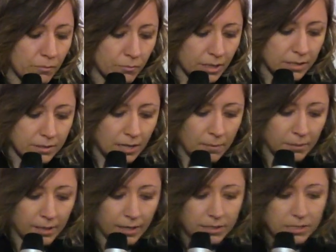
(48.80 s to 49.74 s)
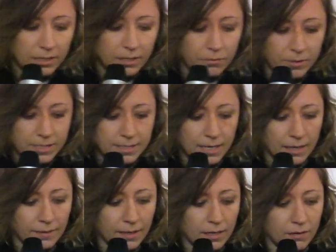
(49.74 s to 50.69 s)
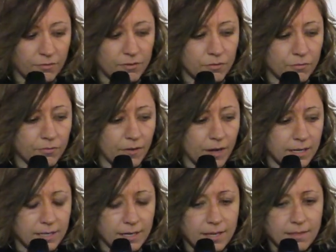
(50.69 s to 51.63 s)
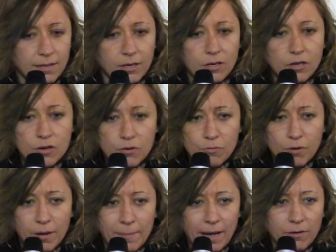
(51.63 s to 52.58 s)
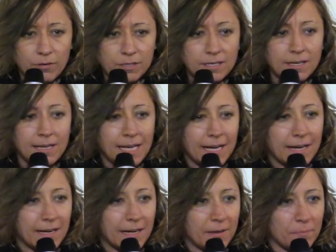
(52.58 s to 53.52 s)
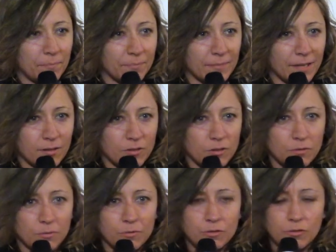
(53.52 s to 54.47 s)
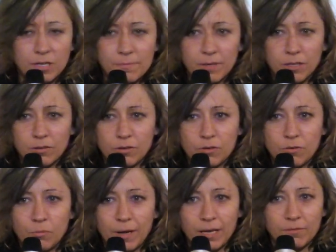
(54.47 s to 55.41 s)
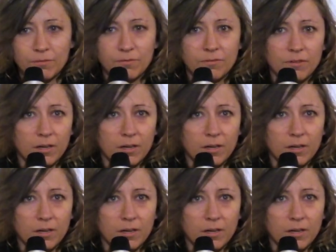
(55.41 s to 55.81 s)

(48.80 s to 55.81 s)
Rick Doblin actually was saying, that if you find anything new about a new treatment or a new way of